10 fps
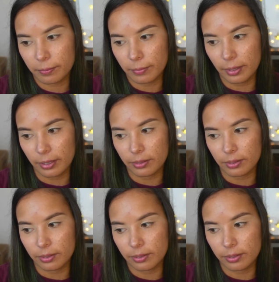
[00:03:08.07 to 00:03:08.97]
it's
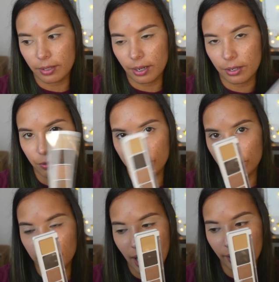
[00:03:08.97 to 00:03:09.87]
just a neutral
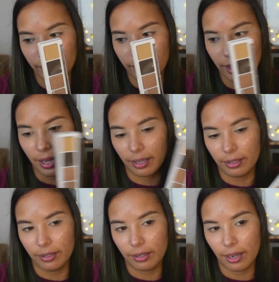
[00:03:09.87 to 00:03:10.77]
palette,
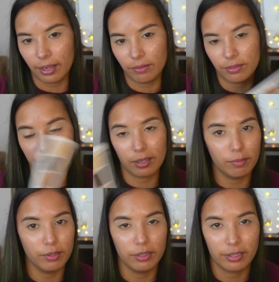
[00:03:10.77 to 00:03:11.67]
and I've said
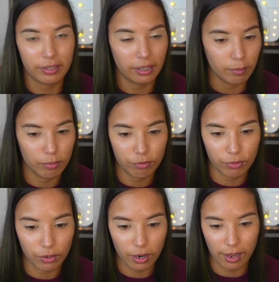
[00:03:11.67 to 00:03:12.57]
it
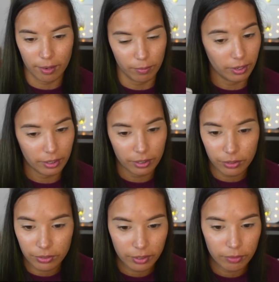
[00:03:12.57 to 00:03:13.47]
before, I'm not a huge
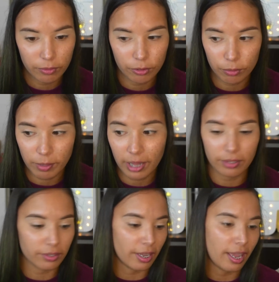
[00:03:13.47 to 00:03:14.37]
fan of neutral palettes.
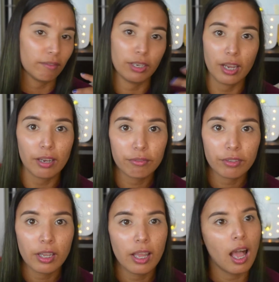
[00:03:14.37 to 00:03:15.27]
I have enough.
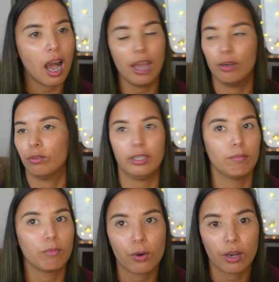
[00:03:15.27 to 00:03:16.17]
I don't need
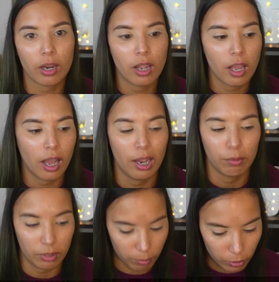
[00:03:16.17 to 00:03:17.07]
more. I
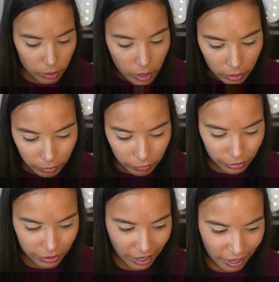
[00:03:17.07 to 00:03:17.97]
want more colorful
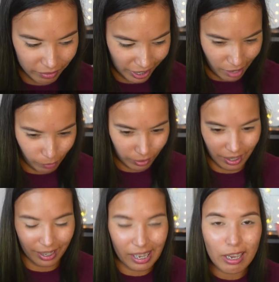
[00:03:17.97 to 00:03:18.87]
stuff, and I was like
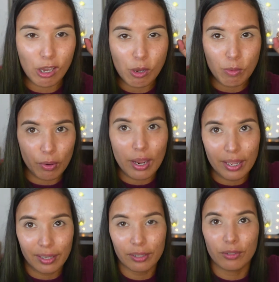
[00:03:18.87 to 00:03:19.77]

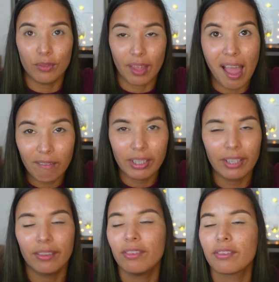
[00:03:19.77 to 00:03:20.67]
praying to the
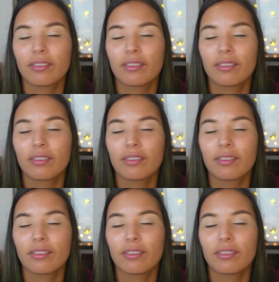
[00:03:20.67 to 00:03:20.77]
heavens